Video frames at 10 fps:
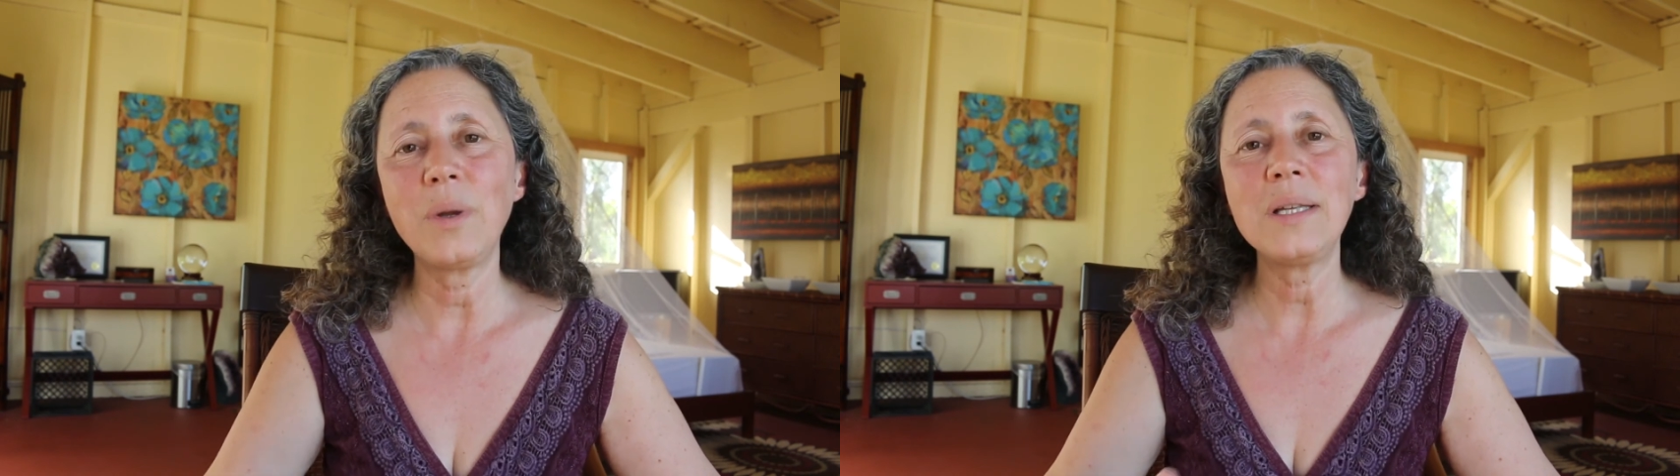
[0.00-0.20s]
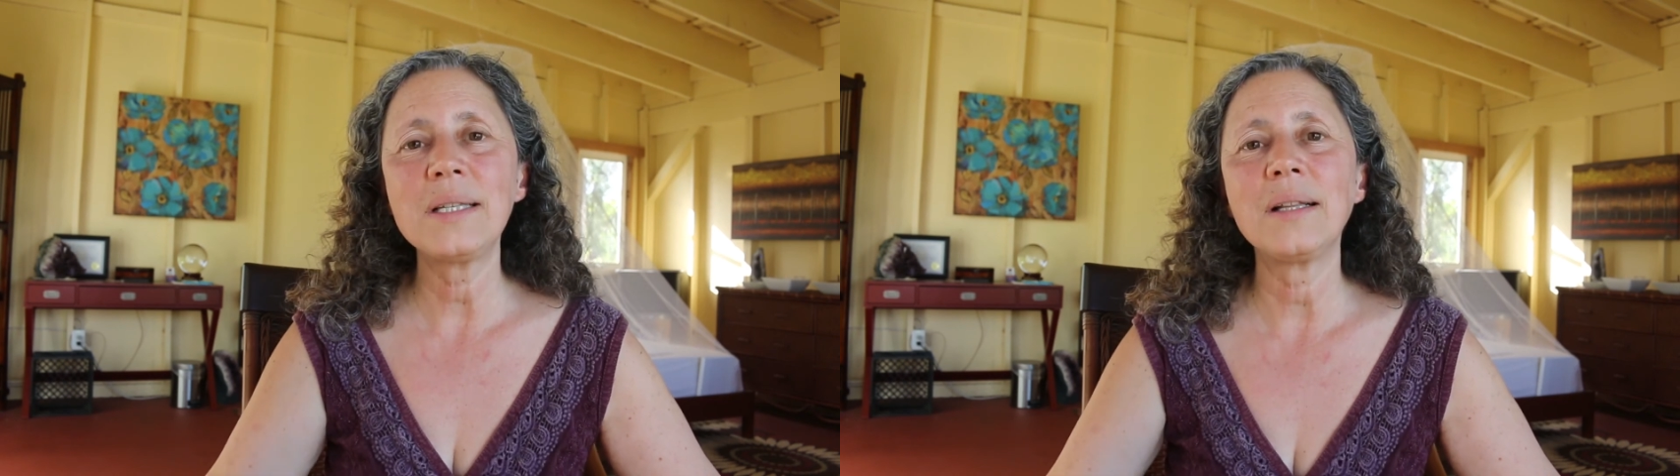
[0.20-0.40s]

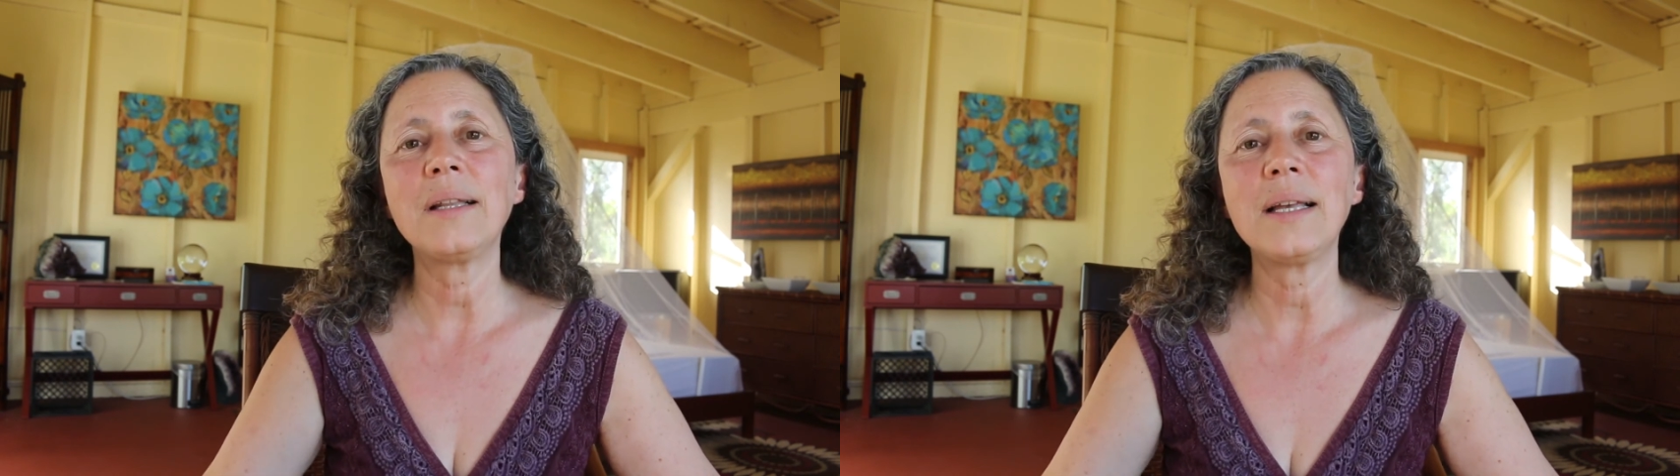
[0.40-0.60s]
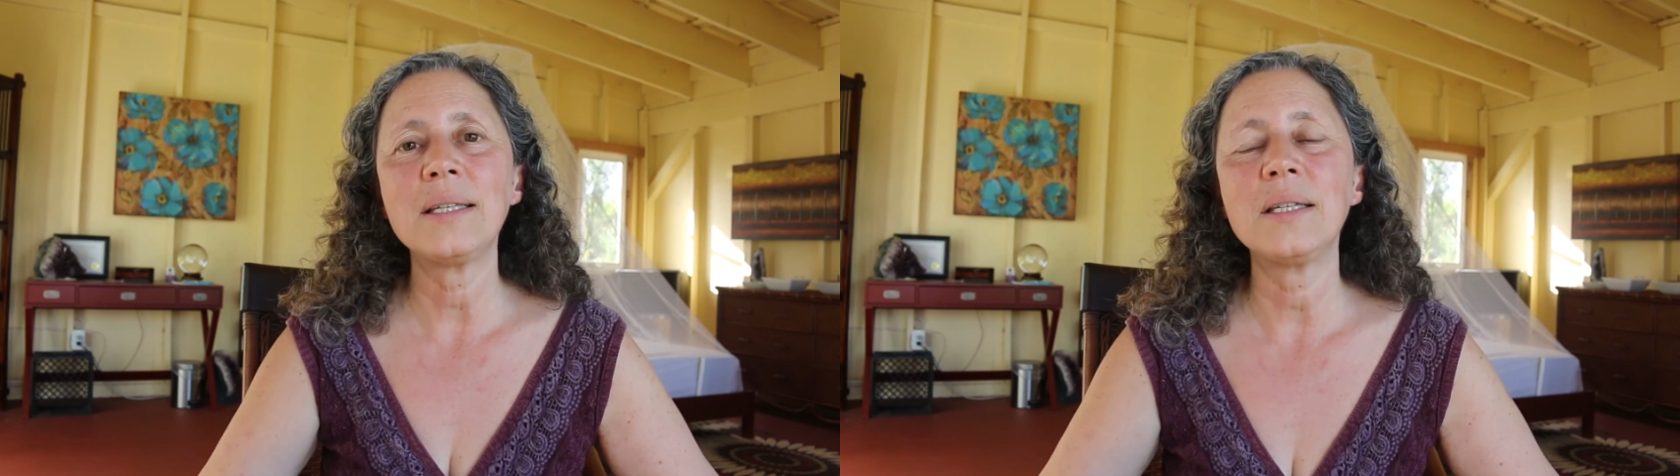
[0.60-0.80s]
What is the
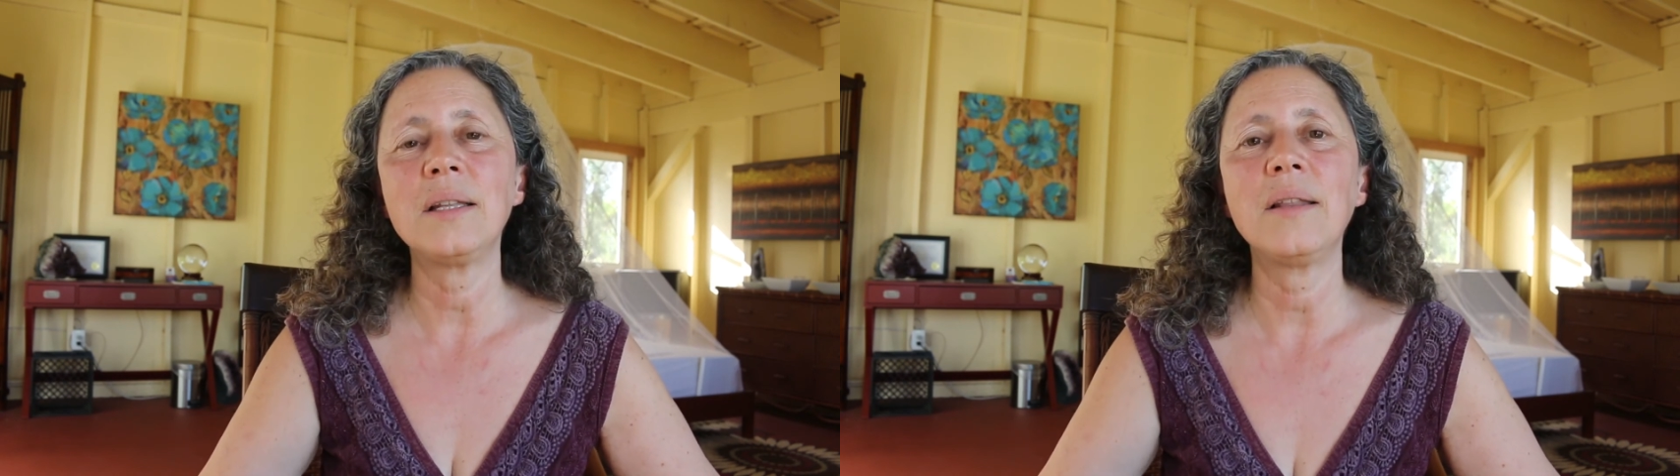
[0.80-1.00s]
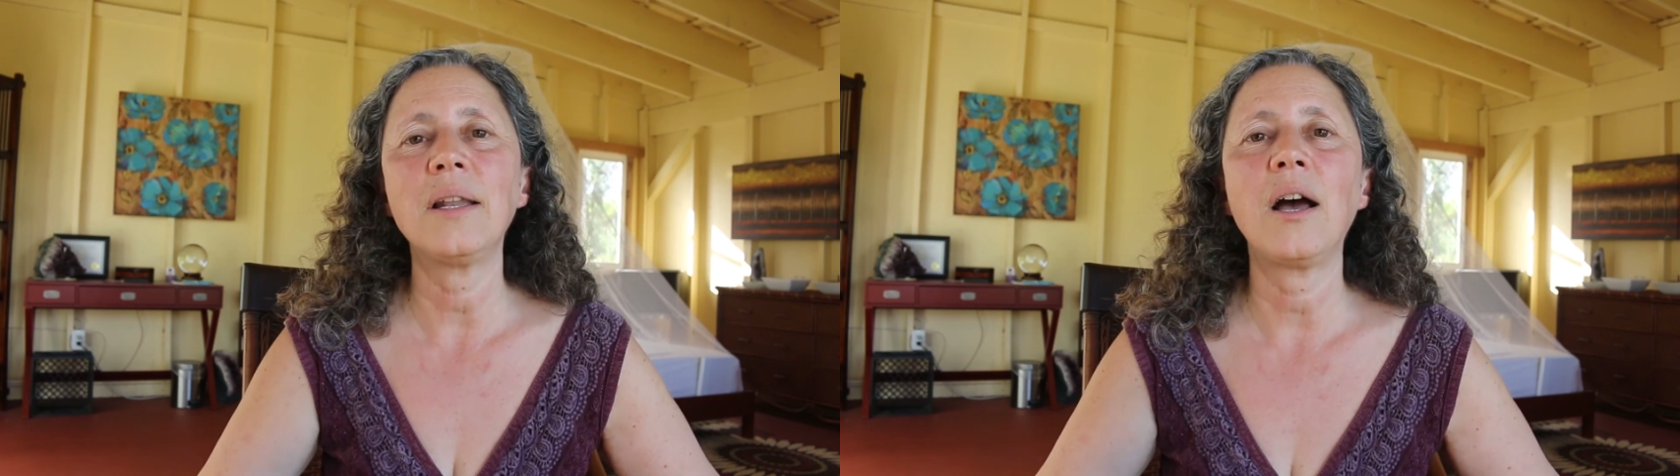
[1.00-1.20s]
lesson that